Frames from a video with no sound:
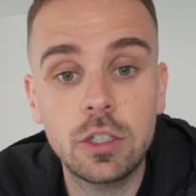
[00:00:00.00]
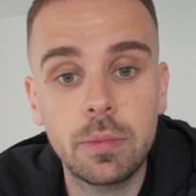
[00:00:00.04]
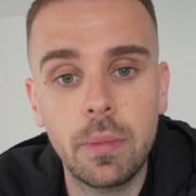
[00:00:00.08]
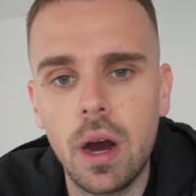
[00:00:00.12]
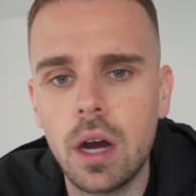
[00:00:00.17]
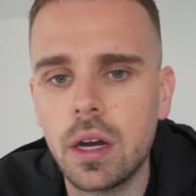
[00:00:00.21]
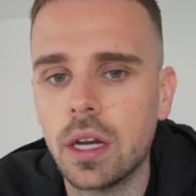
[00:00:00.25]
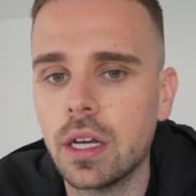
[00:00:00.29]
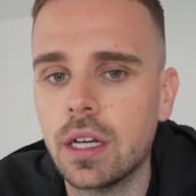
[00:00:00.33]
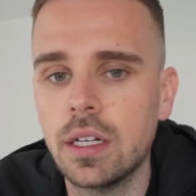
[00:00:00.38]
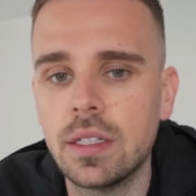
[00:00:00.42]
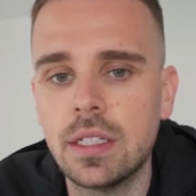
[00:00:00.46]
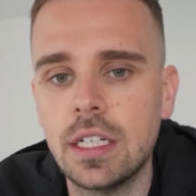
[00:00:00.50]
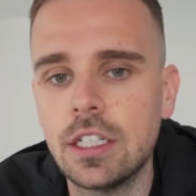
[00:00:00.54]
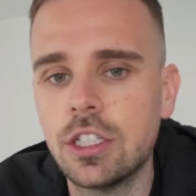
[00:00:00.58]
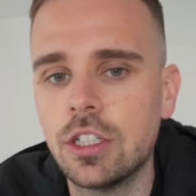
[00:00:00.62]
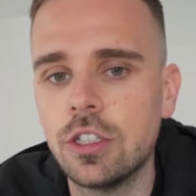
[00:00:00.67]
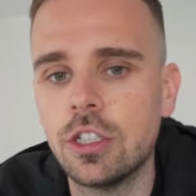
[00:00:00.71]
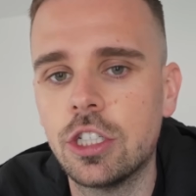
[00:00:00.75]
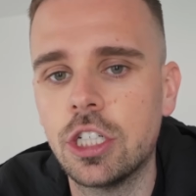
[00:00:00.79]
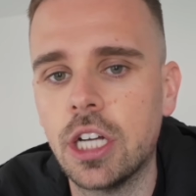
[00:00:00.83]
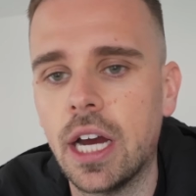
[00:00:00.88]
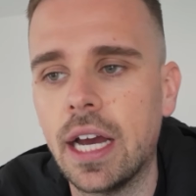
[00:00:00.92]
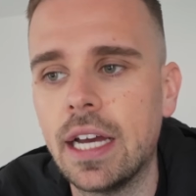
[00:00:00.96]
Market
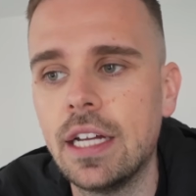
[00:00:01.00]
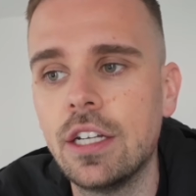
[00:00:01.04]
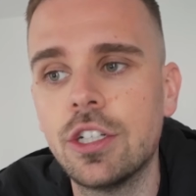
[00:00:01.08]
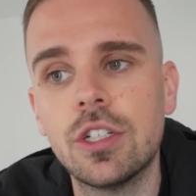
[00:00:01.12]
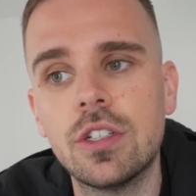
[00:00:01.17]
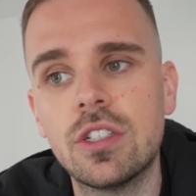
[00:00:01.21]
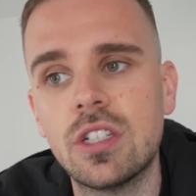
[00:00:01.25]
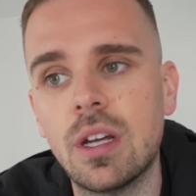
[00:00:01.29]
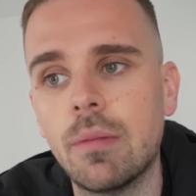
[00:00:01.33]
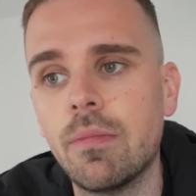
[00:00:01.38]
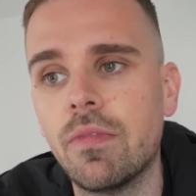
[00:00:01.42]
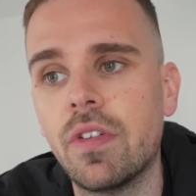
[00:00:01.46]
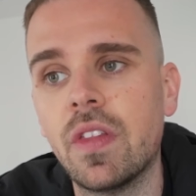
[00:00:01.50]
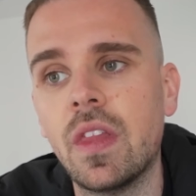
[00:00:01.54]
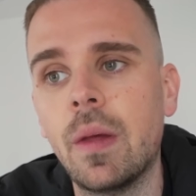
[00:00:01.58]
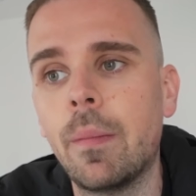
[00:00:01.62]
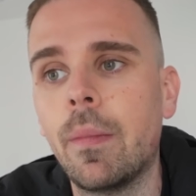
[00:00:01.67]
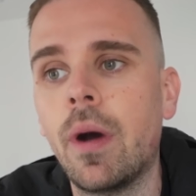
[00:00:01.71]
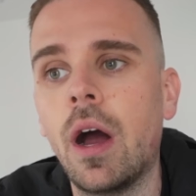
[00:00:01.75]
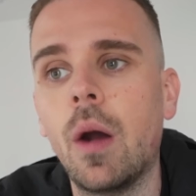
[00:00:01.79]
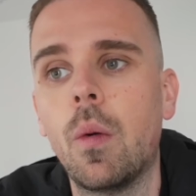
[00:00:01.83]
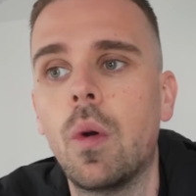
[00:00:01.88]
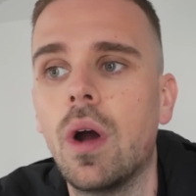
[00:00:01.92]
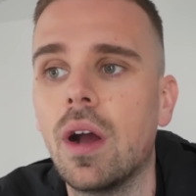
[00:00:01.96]
conditions change, and something that
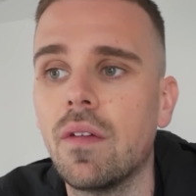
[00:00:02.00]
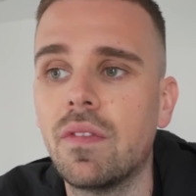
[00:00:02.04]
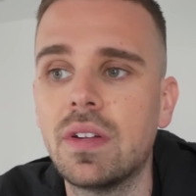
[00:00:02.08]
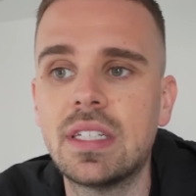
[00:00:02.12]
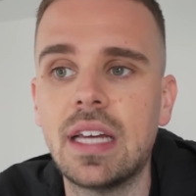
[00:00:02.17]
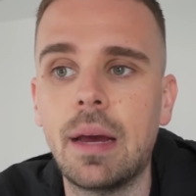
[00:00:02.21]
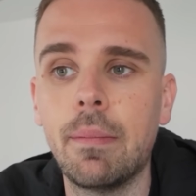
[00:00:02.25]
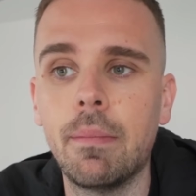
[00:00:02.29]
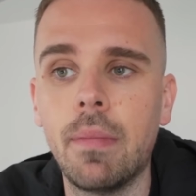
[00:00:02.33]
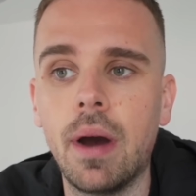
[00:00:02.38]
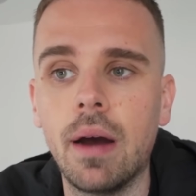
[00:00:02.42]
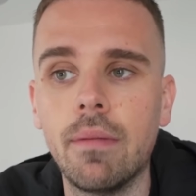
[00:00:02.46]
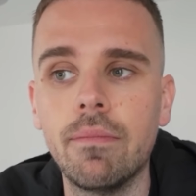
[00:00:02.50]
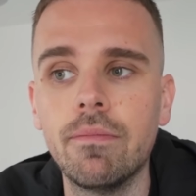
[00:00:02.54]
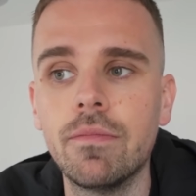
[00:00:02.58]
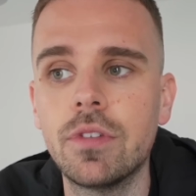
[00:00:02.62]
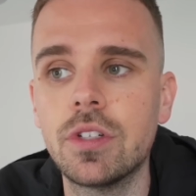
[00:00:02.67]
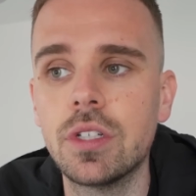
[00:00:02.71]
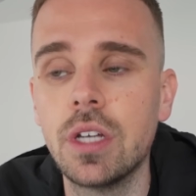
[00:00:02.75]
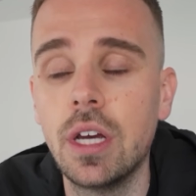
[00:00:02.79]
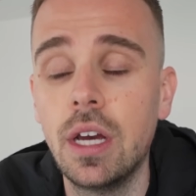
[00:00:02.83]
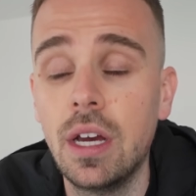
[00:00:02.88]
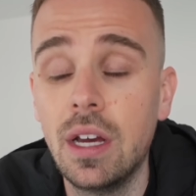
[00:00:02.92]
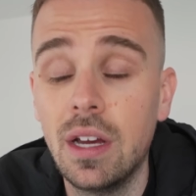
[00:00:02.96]
might work for 10
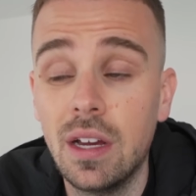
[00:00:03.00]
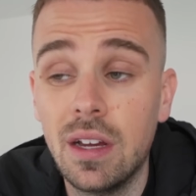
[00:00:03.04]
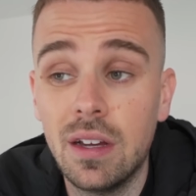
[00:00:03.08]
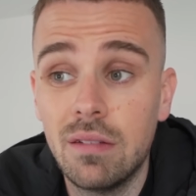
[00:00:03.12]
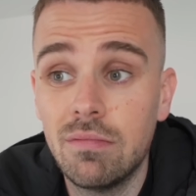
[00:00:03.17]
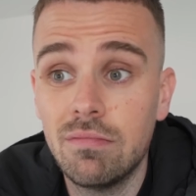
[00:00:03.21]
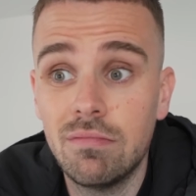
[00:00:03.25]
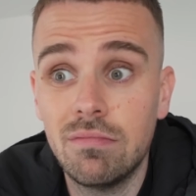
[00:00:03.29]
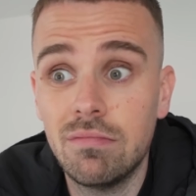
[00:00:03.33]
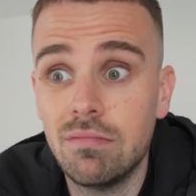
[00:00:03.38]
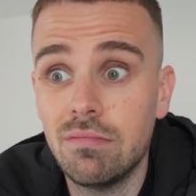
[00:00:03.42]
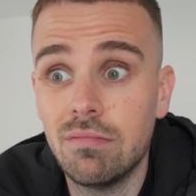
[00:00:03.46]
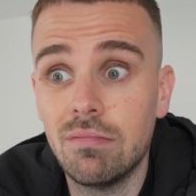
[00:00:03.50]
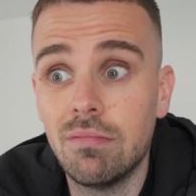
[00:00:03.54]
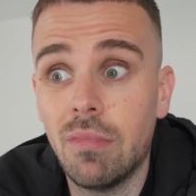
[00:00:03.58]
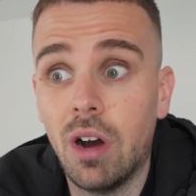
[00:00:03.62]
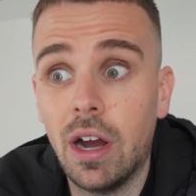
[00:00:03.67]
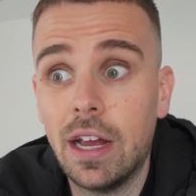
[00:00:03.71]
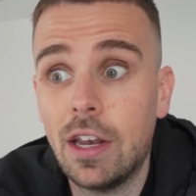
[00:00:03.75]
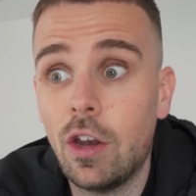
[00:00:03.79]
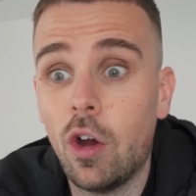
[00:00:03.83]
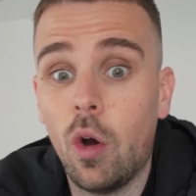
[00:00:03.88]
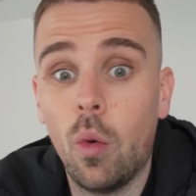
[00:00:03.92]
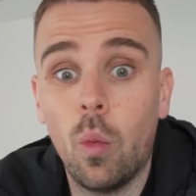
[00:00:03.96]
months
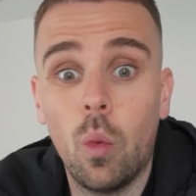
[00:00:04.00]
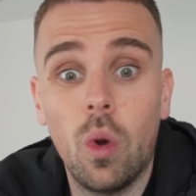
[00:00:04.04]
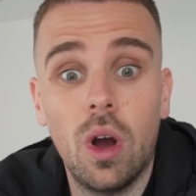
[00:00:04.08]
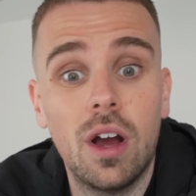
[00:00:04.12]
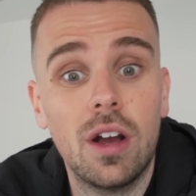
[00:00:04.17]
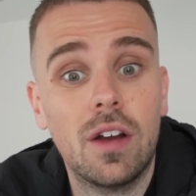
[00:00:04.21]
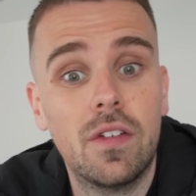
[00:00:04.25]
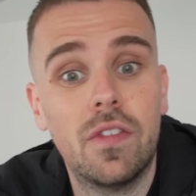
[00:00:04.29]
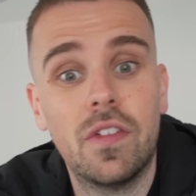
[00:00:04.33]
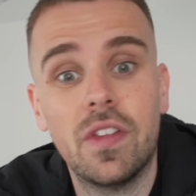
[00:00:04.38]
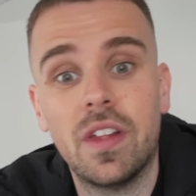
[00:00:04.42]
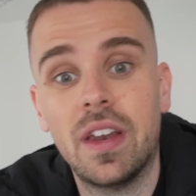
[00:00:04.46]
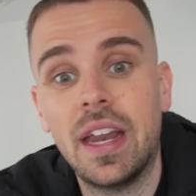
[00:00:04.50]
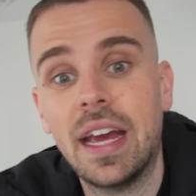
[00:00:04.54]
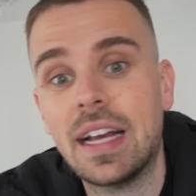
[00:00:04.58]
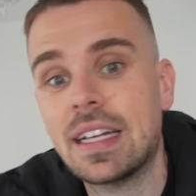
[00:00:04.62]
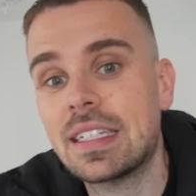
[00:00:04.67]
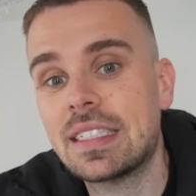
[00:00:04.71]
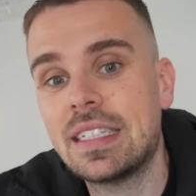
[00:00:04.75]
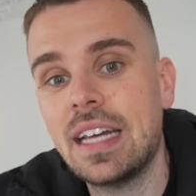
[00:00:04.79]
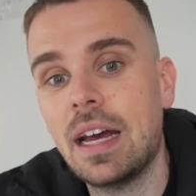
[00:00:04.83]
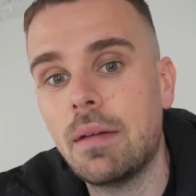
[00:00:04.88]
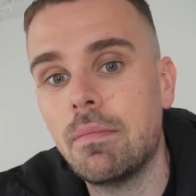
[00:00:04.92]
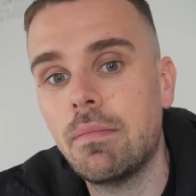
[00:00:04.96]
might not work for the
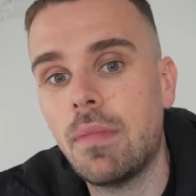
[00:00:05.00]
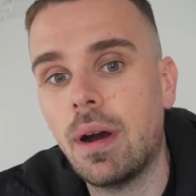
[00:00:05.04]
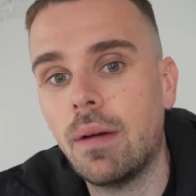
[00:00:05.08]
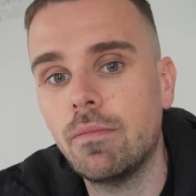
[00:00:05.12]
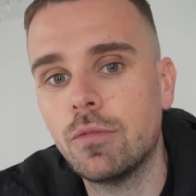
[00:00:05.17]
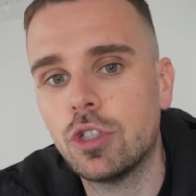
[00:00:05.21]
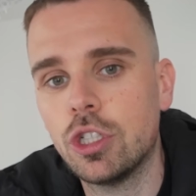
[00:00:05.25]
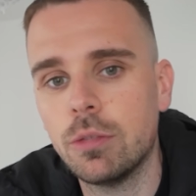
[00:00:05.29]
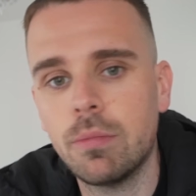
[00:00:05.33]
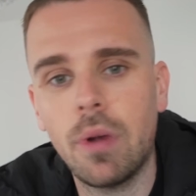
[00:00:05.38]
next 10 months.